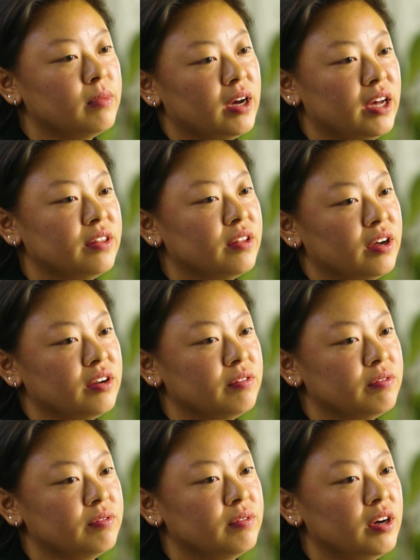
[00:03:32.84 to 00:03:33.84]
I had thought of
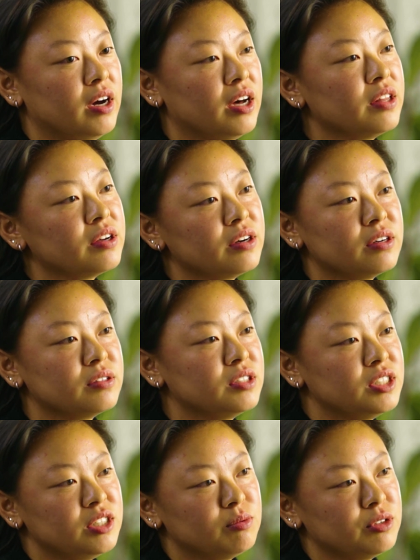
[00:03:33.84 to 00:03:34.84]
other
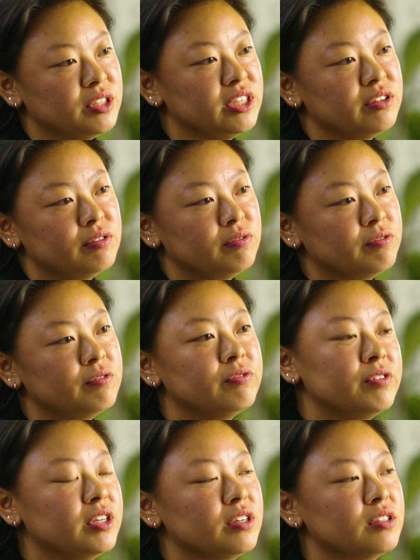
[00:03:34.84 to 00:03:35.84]
STEAM related
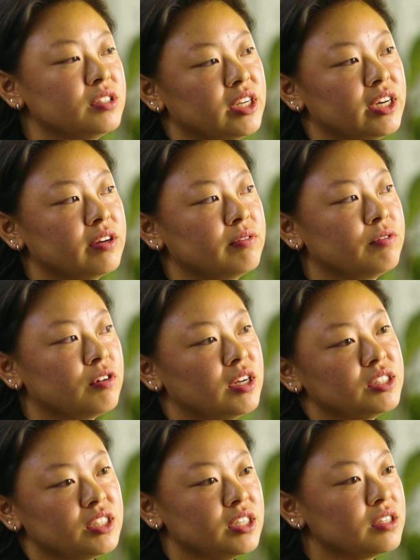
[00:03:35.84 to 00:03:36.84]
fields like
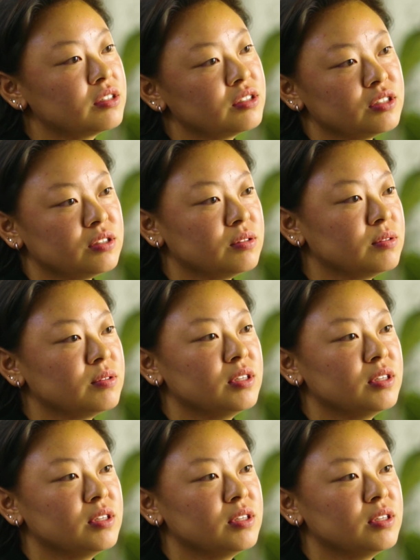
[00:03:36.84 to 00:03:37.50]
forensics and